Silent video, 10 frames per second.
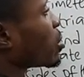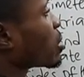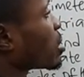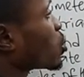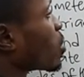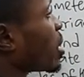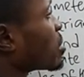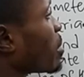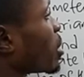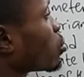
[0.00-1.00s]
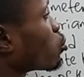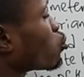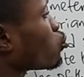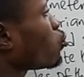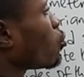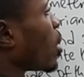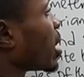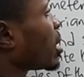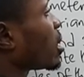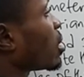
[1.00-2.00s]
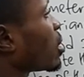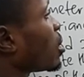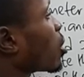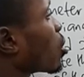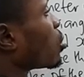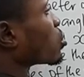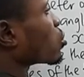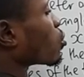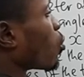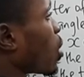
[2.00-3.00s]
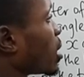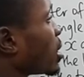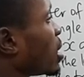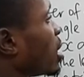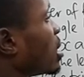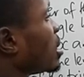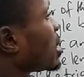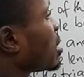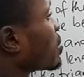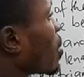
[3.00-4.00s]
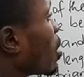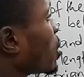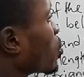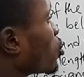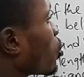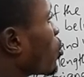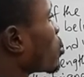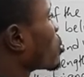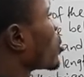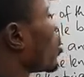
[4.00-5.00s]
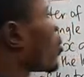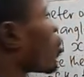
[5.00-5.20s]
minus 6y is minus 2y equals 1. This gives our equation what?